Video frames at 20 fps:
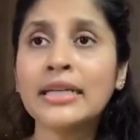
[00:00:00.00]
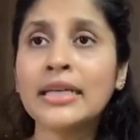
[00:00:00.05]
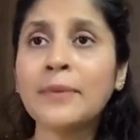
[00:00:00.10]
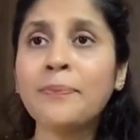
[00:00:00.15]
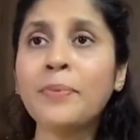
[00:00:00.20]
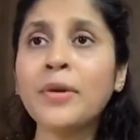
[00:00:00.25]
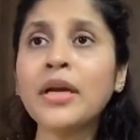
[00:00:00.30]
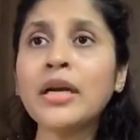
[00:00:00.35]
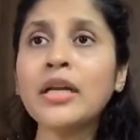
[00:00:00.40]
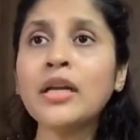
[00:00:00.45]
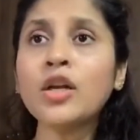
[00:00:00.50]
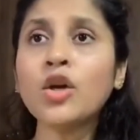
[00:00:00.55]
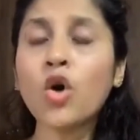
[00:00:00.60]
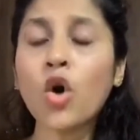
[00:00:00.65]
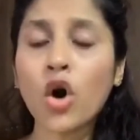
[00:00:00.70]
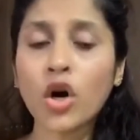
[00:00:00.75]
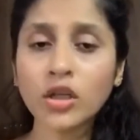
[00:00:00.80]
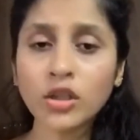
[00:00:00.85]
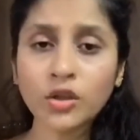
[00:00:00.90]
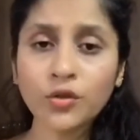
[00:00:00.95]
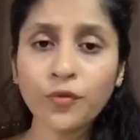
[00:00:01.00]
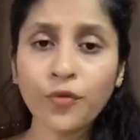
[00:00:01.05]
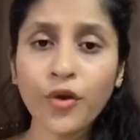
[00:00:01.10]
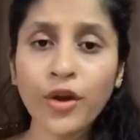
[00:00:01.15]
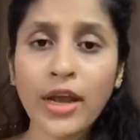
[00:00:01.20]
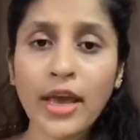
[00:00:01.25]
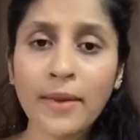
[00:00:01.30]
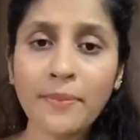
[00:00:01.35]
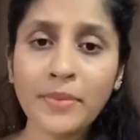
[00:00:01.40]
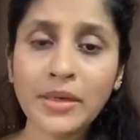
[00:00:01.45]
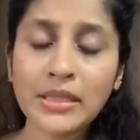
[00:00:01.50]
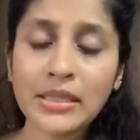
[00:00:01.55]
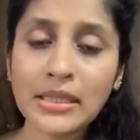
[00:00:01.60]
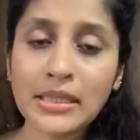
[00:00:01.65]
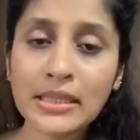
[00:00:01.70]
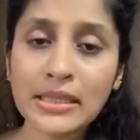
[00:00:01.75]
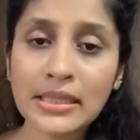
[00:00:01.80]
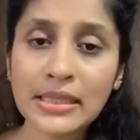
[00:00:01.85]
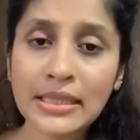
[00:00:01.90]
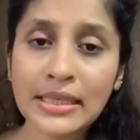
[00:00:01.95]
Typical cost for
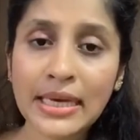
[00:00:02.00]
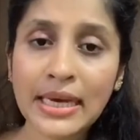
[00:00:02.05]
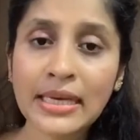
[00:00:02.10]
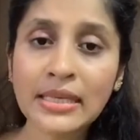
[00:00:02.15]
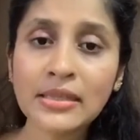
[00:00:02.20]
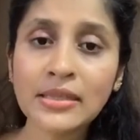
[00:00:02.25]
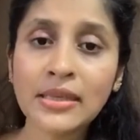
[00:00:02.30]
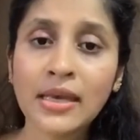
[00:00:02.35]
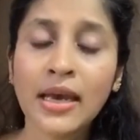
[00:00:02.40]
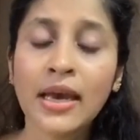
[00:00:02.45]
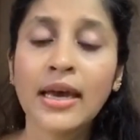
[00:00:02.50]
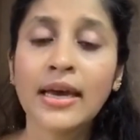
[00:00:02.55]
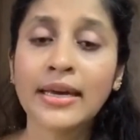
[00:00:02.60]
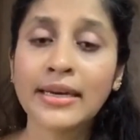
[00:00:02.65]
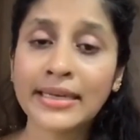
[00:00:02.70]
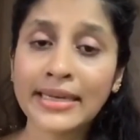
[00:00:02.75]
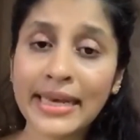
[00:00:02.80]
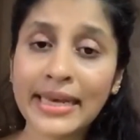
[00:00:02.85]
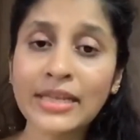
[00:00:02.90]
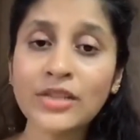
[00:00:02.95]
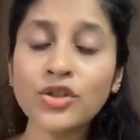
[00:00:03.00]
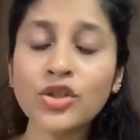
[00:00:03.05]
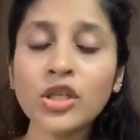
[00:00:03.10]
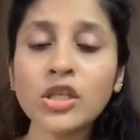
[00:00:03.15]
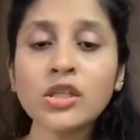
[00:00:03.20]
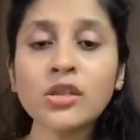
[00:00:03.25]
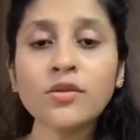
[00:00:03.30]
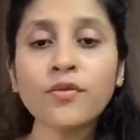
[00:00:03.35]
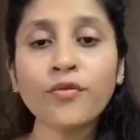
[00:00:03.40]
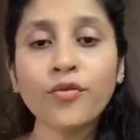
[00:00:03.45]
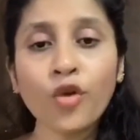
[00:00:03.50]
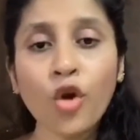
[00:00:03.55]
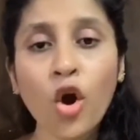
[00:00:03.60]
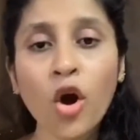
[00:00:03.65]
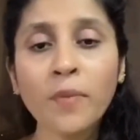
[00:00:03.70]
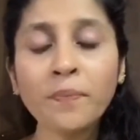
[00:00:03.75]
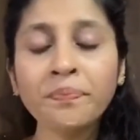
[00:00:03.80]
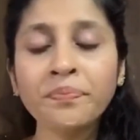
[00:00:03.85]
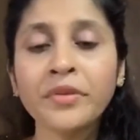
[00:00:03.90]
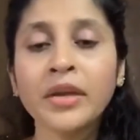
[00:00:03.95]
MSN CS ranges
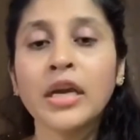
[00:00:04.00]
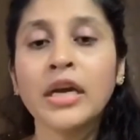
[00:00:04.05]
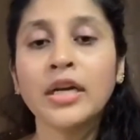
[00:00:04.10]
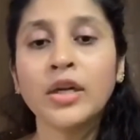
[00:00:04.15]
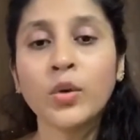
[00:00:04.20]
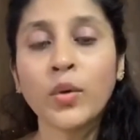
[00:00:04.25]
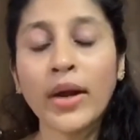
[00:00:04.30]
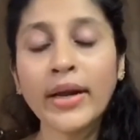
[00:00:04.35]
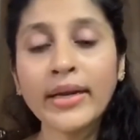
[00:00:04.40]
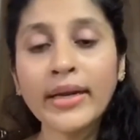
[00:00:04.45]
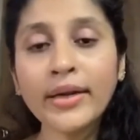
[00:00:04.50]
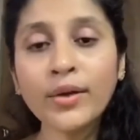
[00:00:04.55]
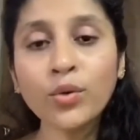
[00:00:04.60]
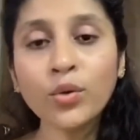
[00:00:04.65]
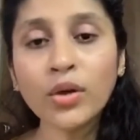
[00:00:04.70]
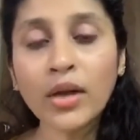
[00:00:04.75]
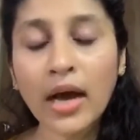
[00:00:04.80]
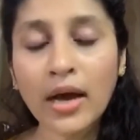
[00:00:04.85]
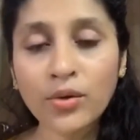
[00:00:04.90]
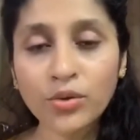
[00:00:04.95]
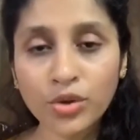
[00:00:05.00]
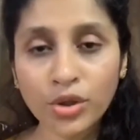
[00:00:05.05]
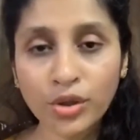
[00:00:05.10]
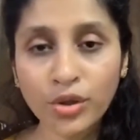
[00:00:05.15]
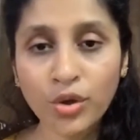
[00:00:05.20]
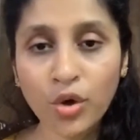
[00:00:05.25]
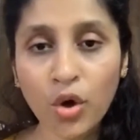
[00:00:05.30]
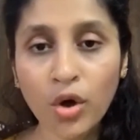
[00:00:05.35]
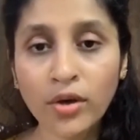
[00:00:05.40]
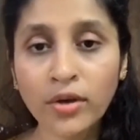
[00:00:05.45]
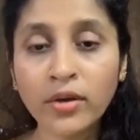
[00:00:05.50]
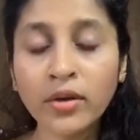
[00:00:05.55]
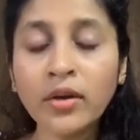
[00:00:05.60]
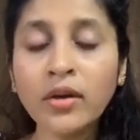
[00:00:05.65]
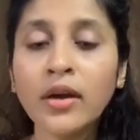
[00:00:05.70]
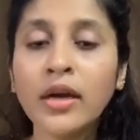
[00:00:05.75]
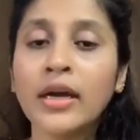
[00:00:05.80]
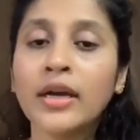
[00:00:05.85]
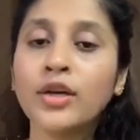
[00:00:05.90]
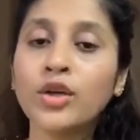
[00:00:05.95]
from
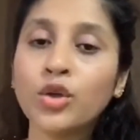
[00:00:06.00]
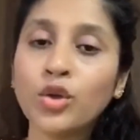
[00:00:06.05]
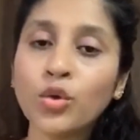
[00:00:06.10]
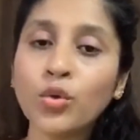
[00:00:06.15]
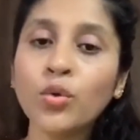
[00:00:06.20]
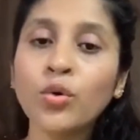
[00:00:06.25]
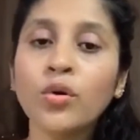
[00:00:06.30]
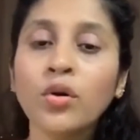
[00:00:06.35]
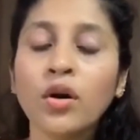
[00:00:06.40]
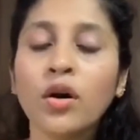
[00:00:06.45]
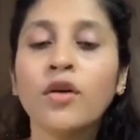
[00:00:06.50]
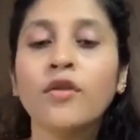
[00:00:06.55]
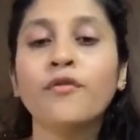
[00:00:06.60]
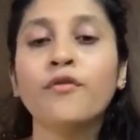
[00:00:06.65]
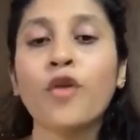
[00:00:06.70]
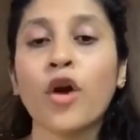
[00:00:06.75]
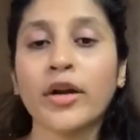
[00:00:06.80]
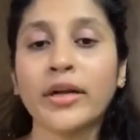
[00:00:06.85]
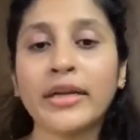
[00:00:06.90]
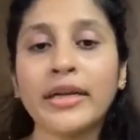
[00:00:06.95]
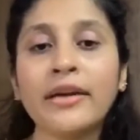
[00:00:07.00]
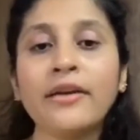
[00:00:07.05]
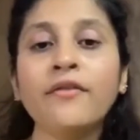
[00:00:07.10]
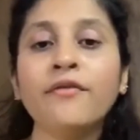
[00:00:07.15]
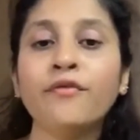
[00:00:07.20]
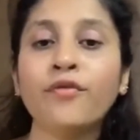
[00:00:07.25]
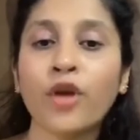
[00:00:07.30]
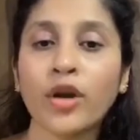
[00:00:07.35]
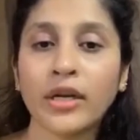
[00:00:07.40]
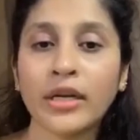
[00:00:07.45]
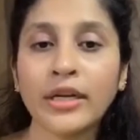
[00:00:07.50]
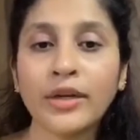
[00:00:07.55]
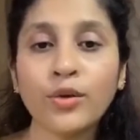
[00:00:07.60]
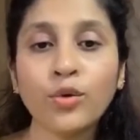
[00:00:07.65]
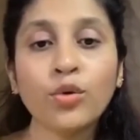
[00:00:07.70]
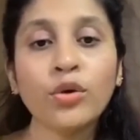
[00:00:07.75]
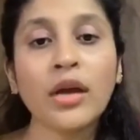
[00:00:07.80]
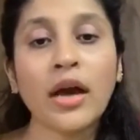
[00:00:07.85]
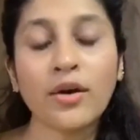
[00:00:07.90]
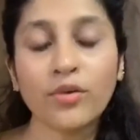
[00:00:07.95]
$22,000 to $40,
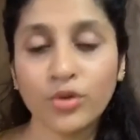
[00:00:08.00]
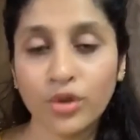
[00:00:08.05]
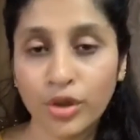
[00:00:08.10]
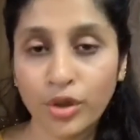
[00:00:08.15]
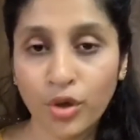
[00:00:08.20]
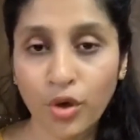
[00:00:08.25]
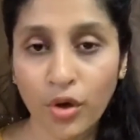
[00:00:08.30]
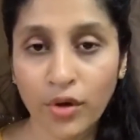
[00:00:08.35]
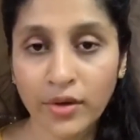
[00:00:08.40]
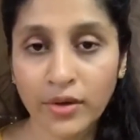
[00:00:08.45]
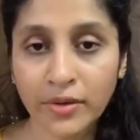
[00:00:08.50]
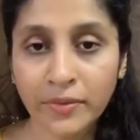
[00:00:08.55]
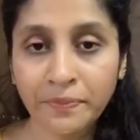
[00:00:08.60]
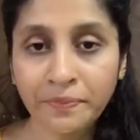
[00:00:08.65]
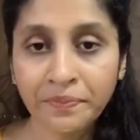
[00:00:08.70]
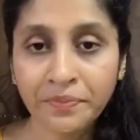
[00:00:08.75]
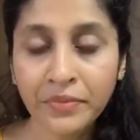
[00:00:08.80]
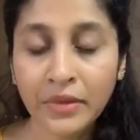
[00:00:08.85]
$42,000.